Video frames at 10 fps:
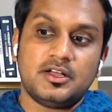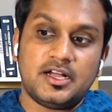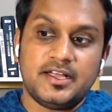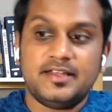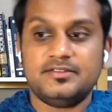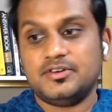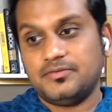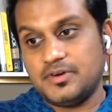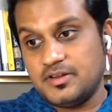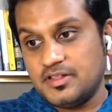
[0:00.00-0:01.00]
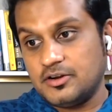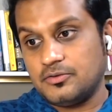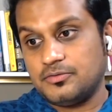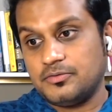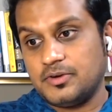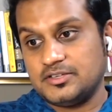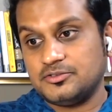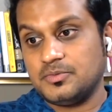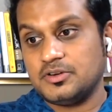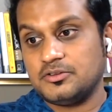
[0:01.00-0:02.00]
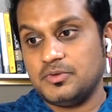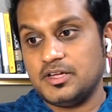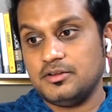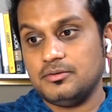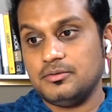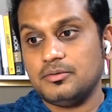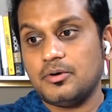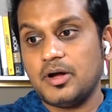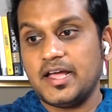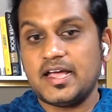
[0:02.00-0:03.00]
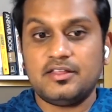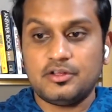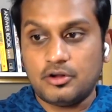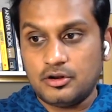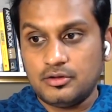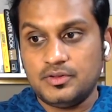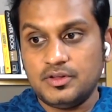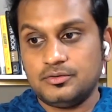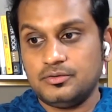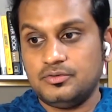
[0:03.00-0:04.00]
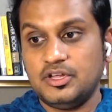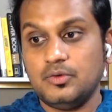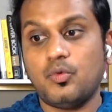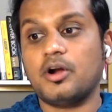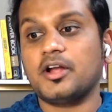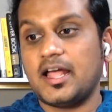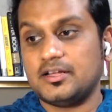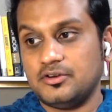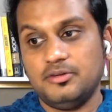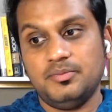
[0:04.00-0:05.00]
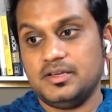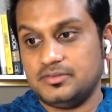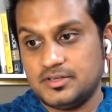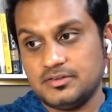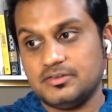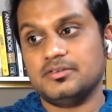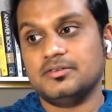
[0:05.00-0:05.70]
against different set of customers where you gather all of this to see what actually makes sense.